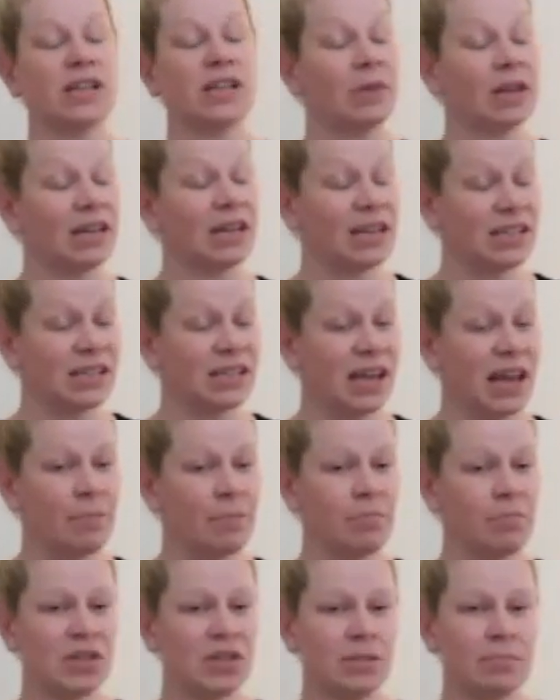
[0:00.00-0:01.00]
I'm going to
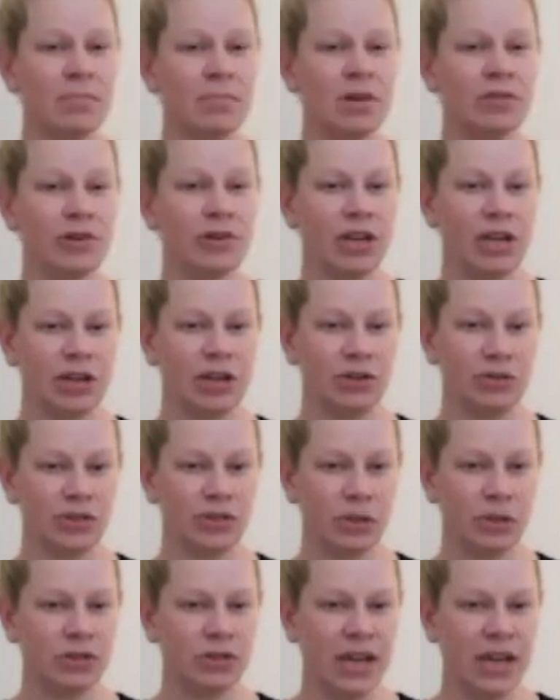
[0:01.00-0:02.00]
attempt to mirror you.
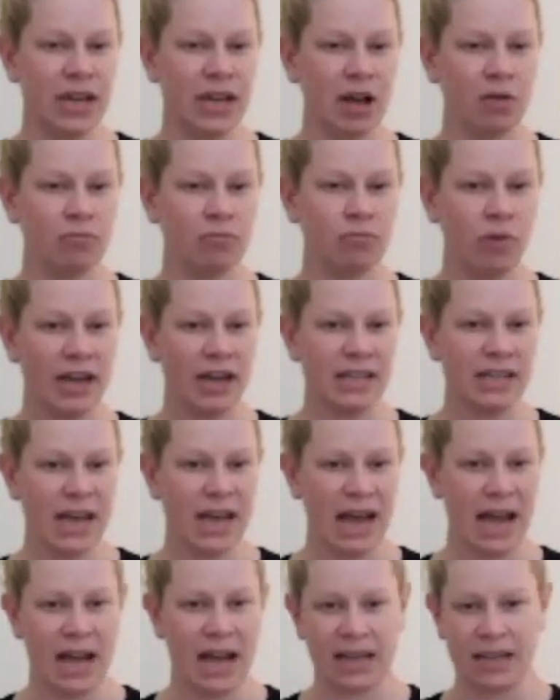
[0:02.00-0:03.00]
So we'll take our right
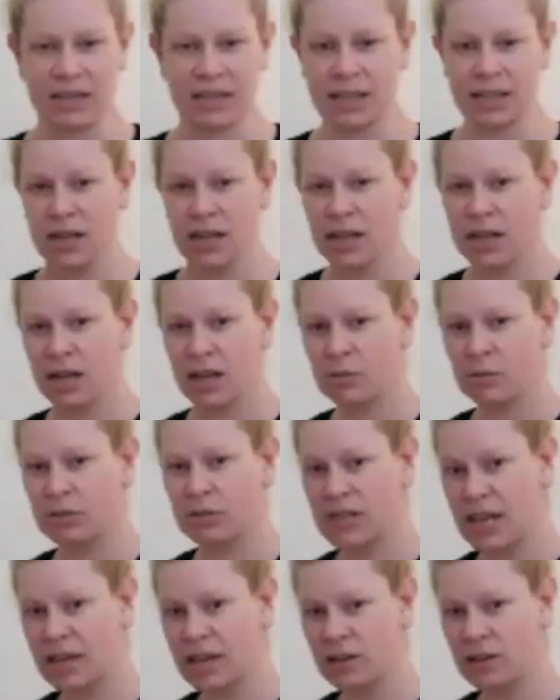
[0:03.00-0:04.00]
hand and we'll
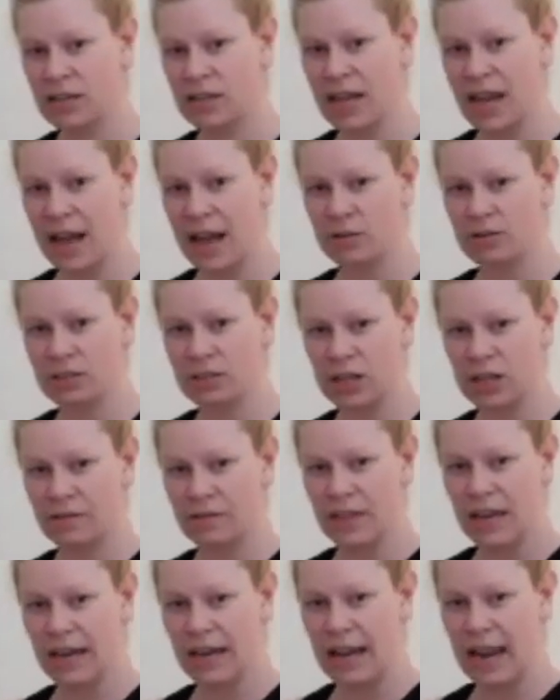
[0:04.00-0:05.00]
take it on the outside of
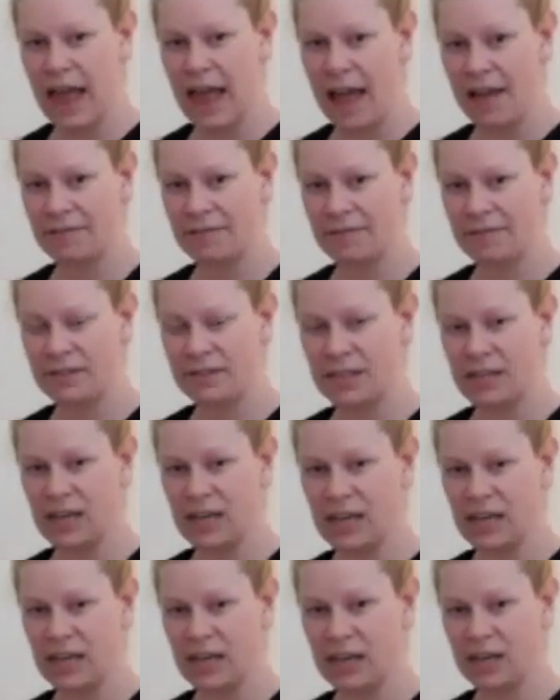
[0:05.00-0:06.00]
the left
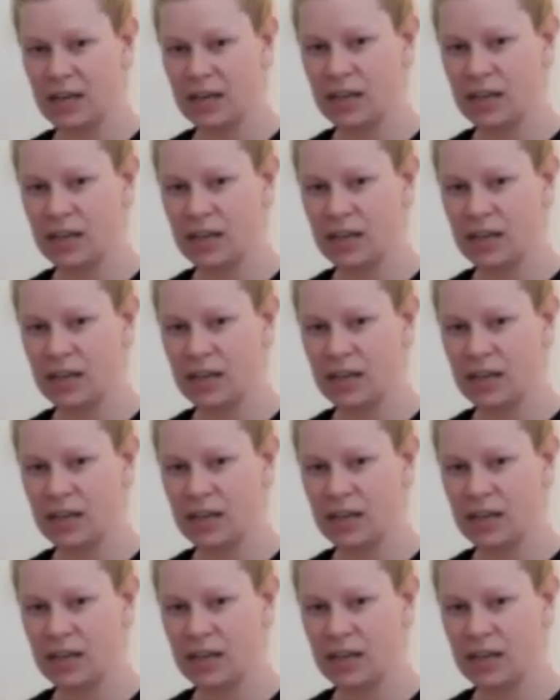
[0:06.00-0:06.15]
knee.